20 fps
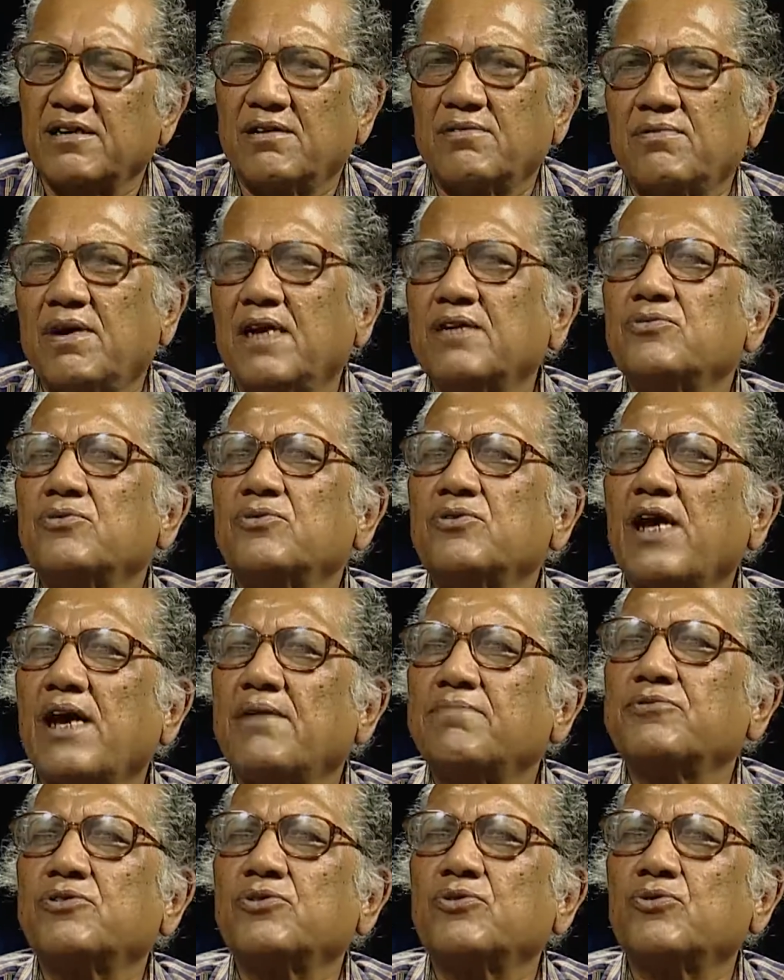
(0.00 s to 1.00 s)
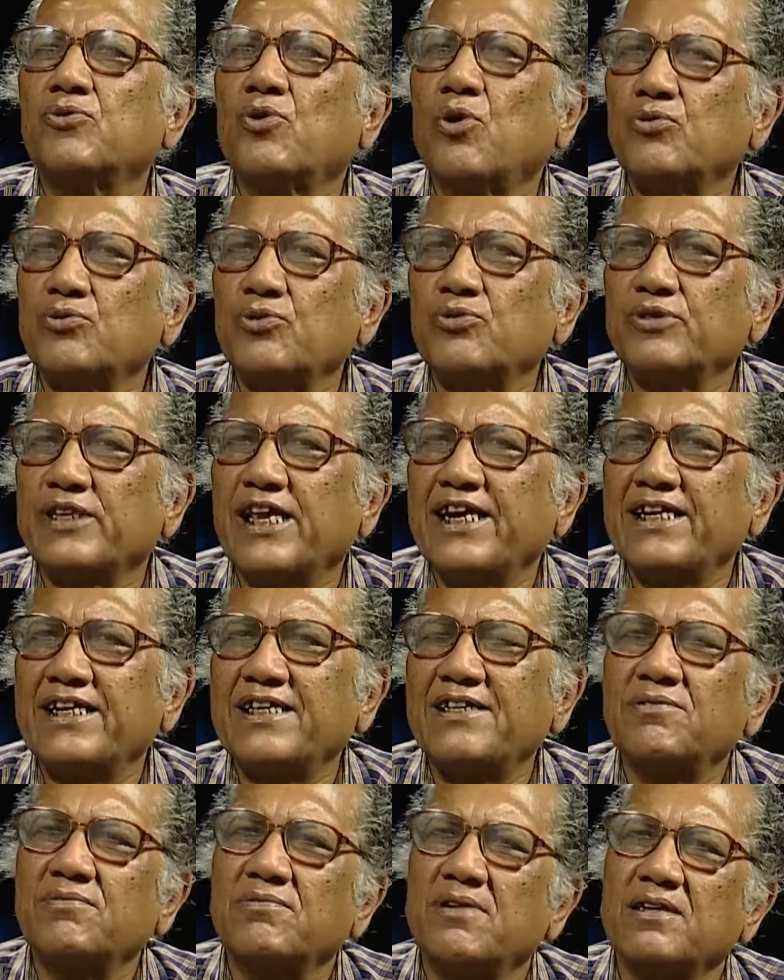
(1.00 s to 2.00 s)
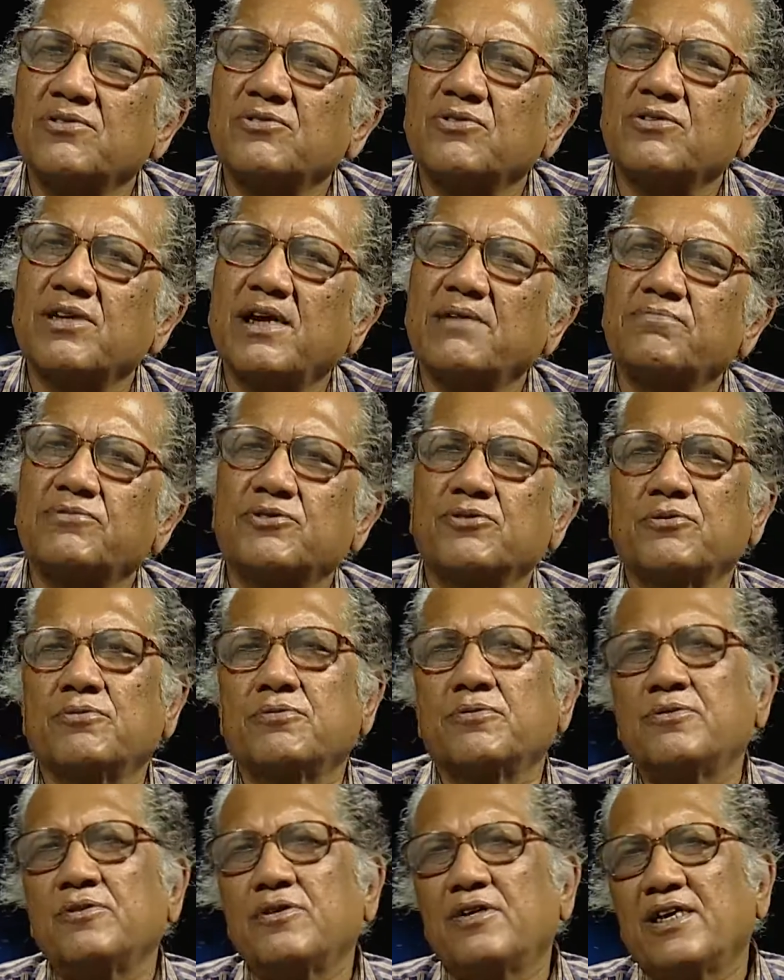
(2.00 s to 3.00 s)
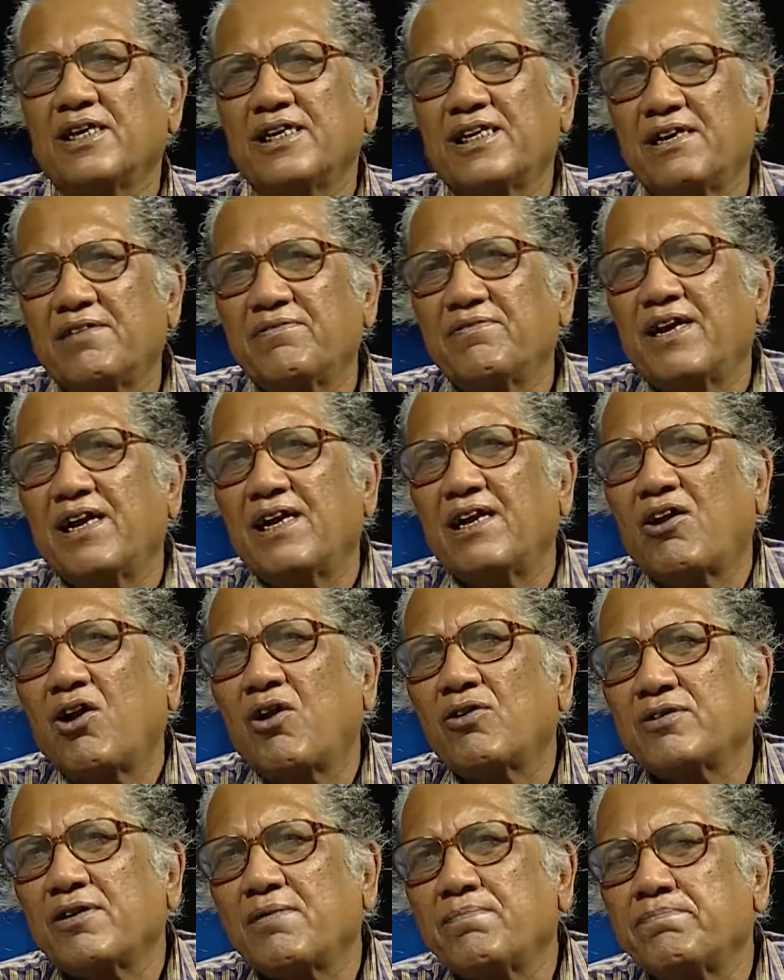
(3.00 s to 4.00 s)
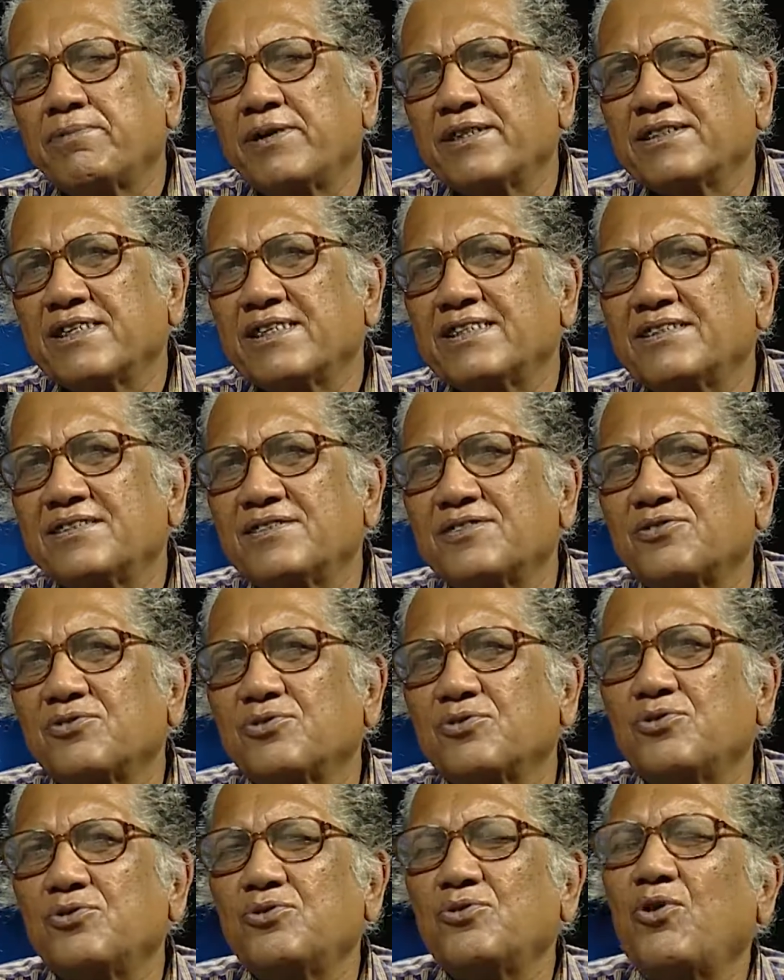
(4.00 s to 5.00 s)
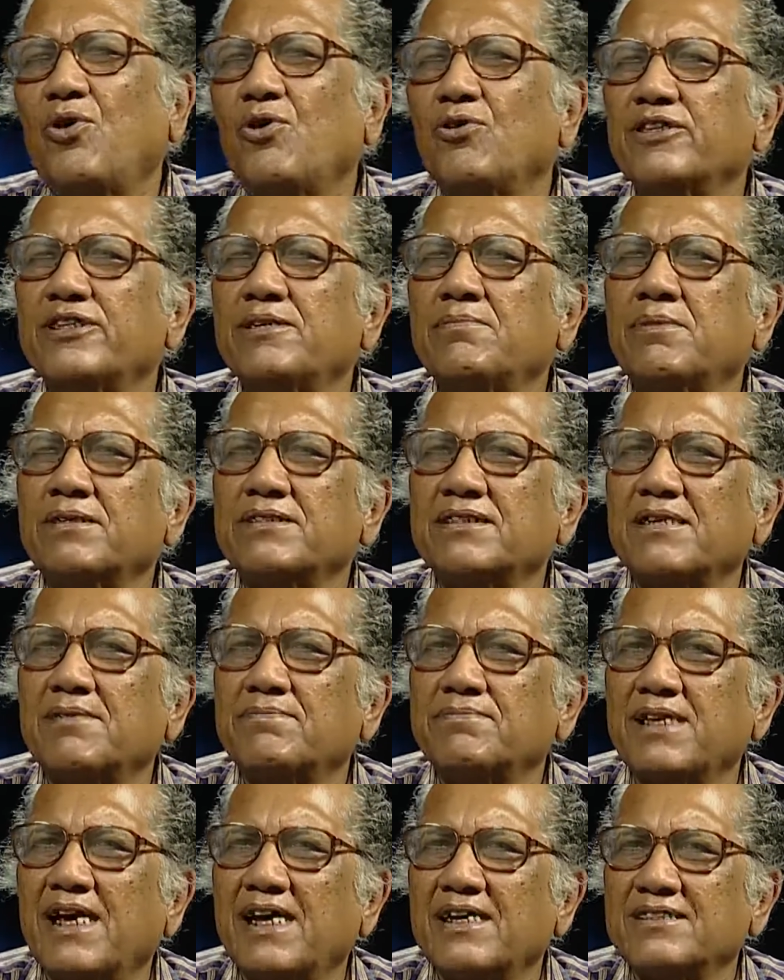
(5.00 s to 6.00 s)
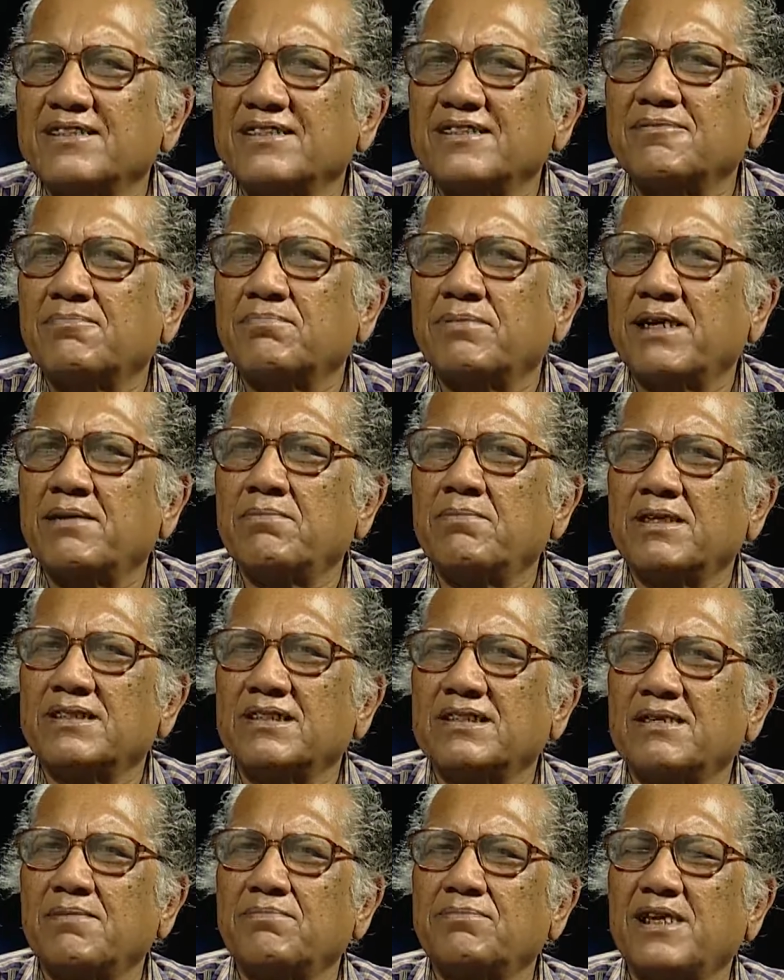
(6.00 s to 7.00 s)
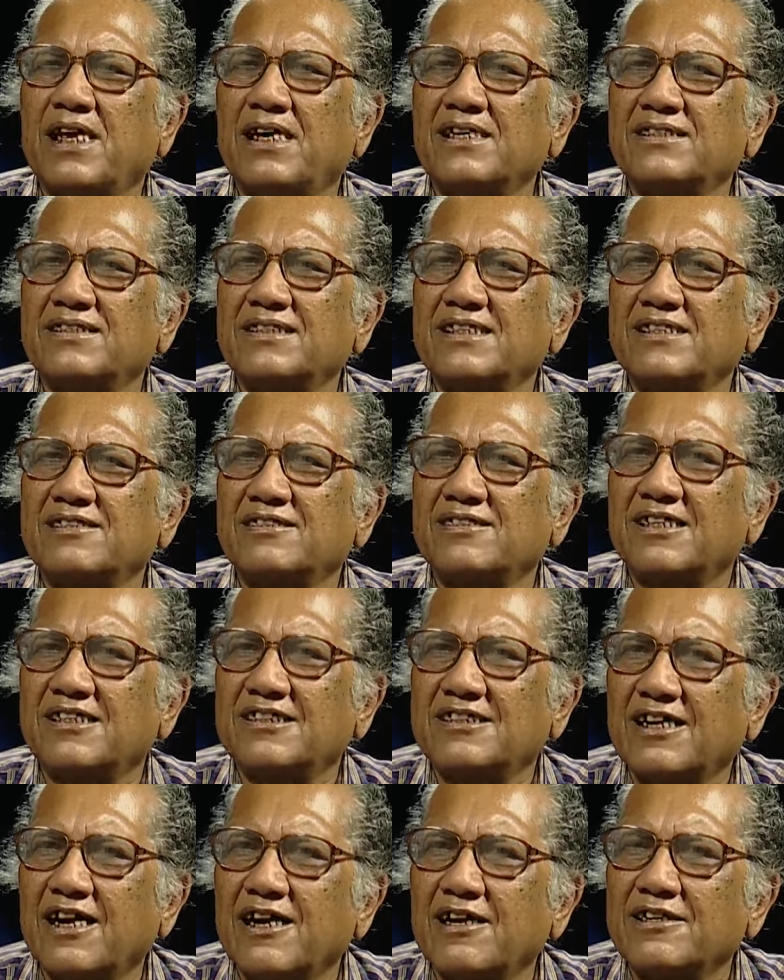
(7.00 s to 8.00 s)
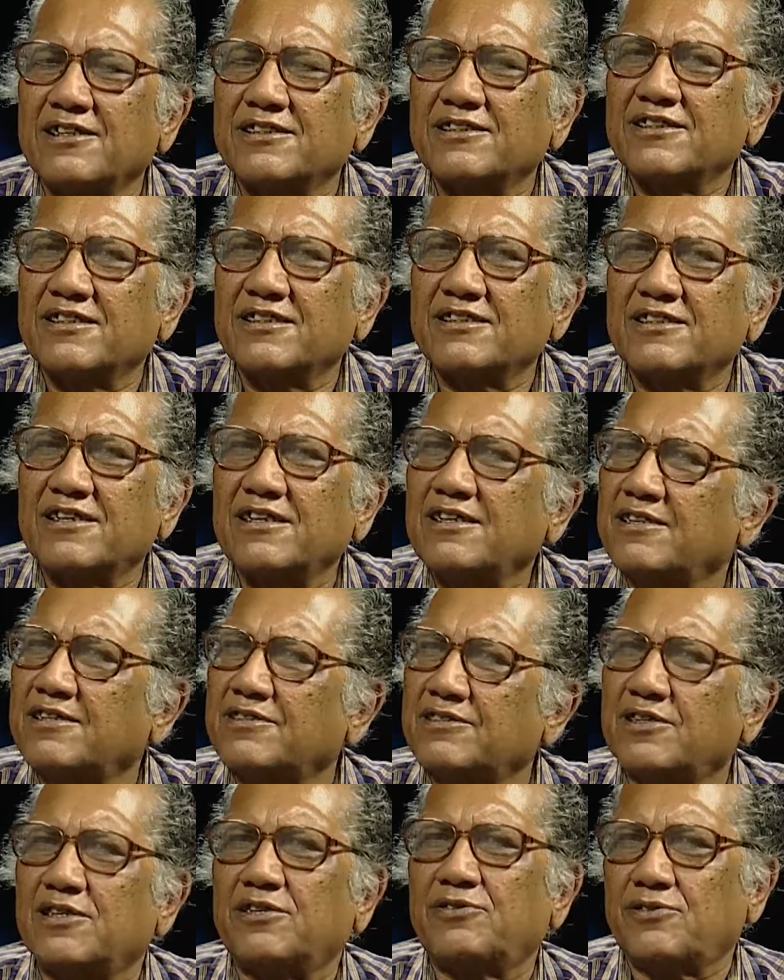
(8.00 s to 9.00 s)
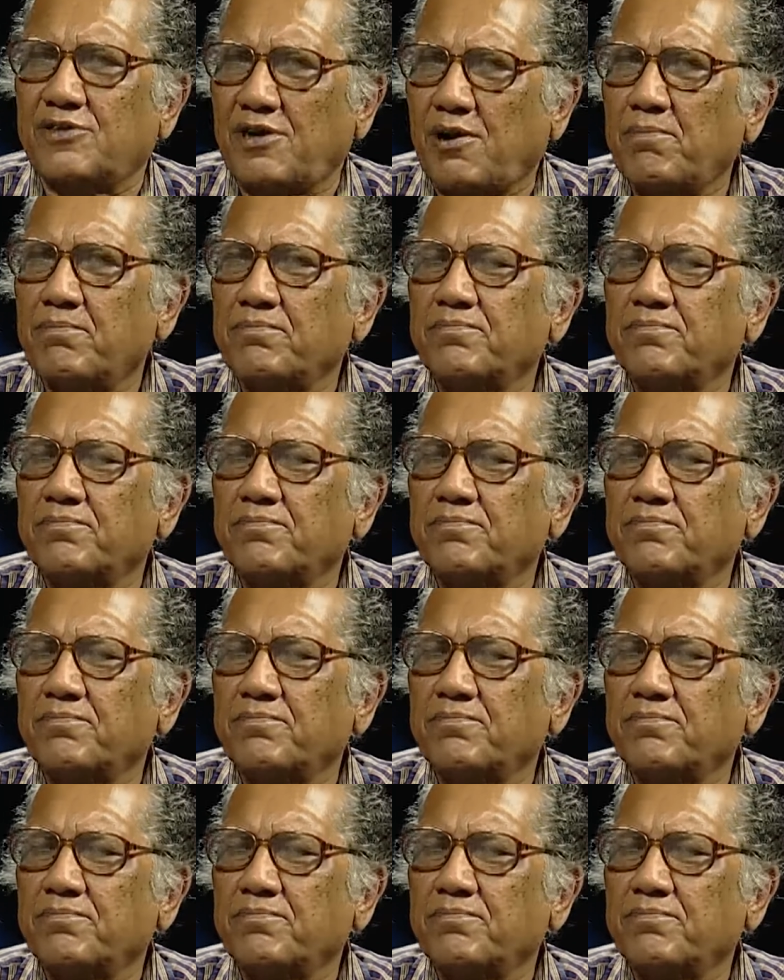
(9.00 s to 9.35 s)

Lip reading: One would have to go to Delhi, one would have to give a lot of presents to all the mansabdars, big mansabdars, etc., etc., etc.